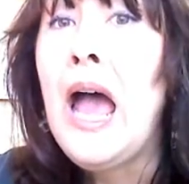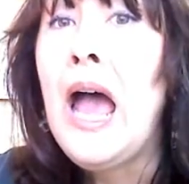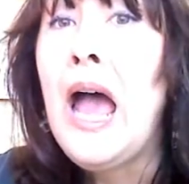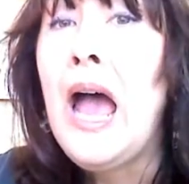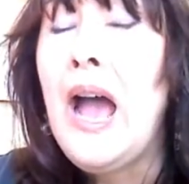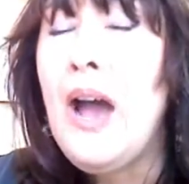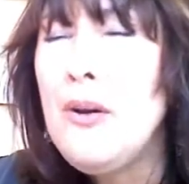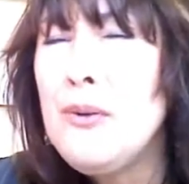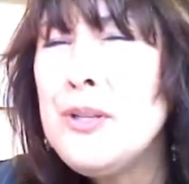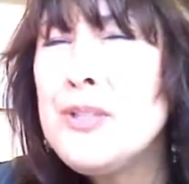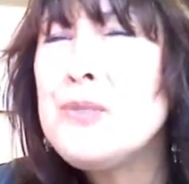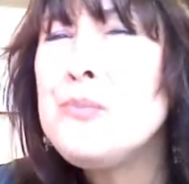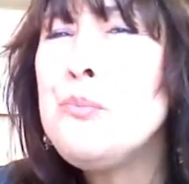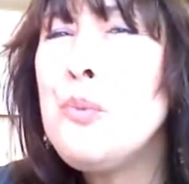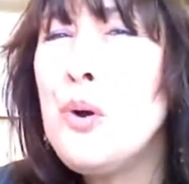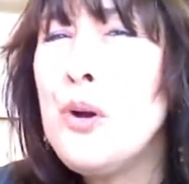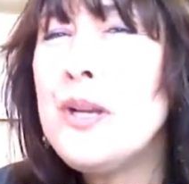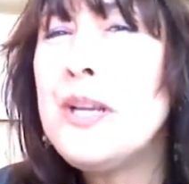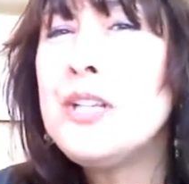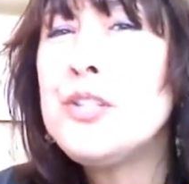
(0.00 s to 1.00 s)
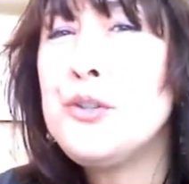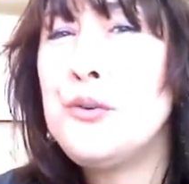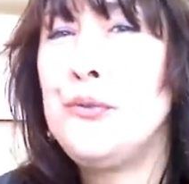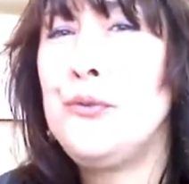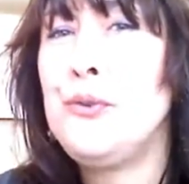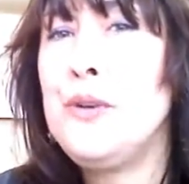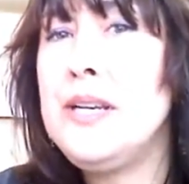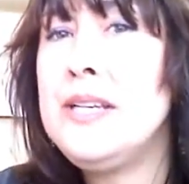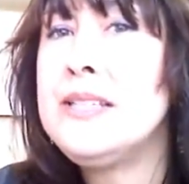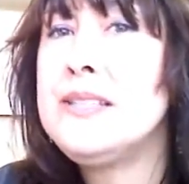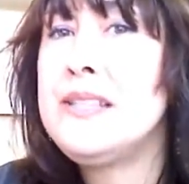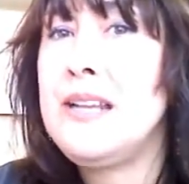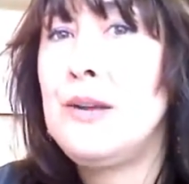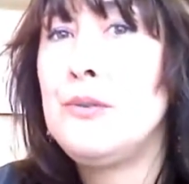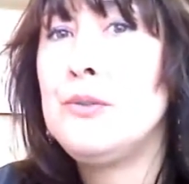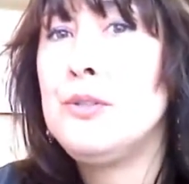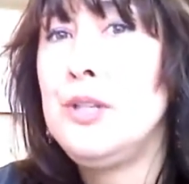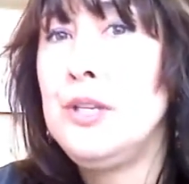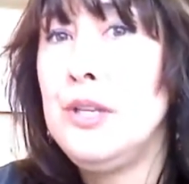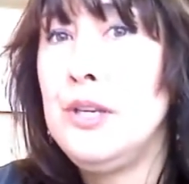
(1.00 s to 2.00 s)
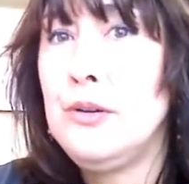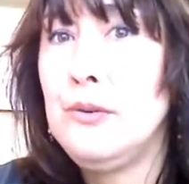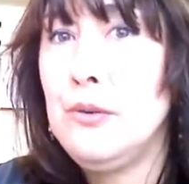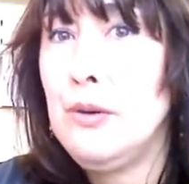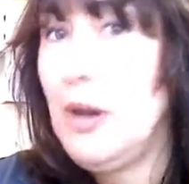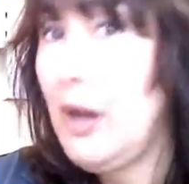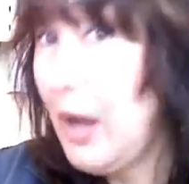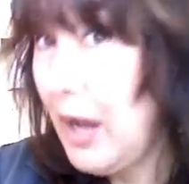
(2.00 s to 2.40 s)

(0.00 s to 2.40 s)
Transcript: How does mortgage free sound to you?